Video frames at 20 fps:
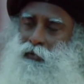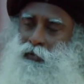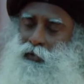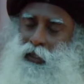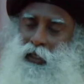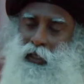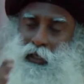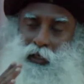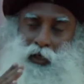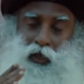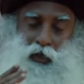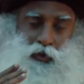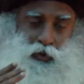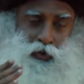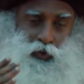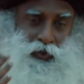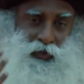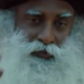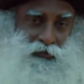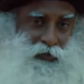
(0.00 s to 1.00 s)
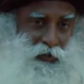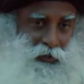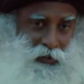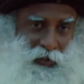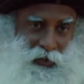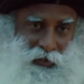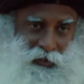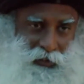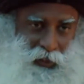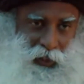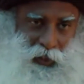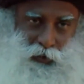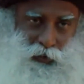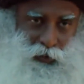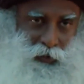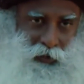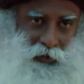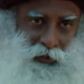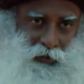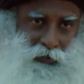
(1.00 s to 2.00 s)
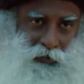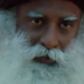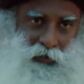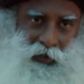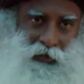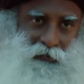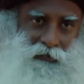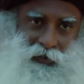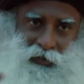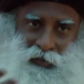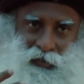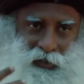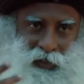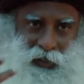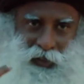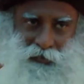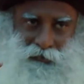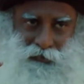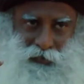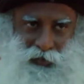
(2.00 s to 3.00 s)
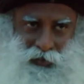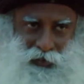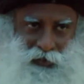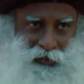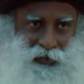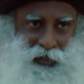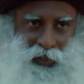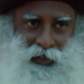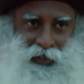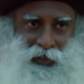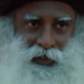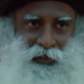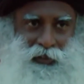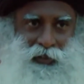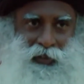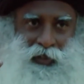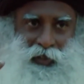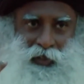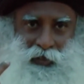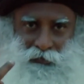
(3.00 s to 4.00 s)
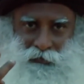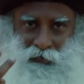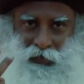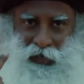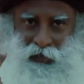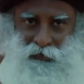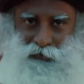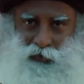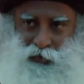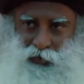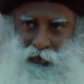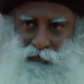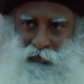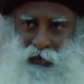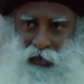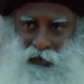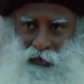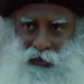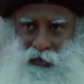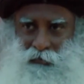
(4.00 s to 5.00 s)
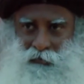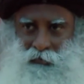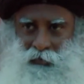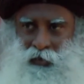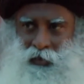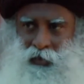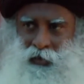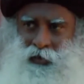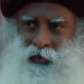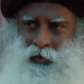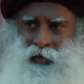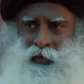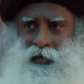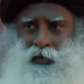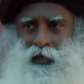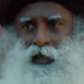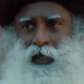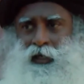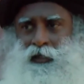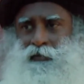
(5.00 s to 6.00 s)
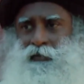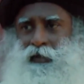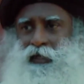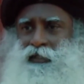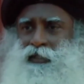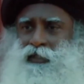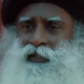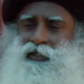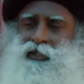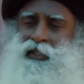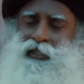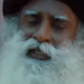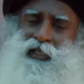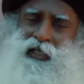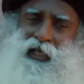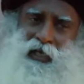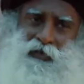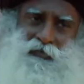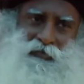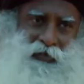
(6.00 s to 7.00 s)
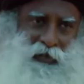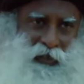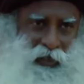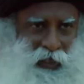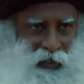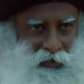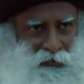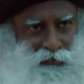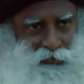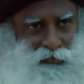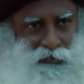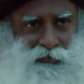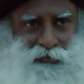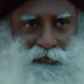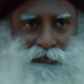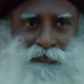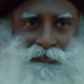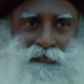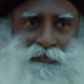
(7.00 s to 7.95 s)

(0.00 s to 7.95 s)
They are not two different things actually, only for the sake of understanding, we have to divide them. Otherwise it's just life and life.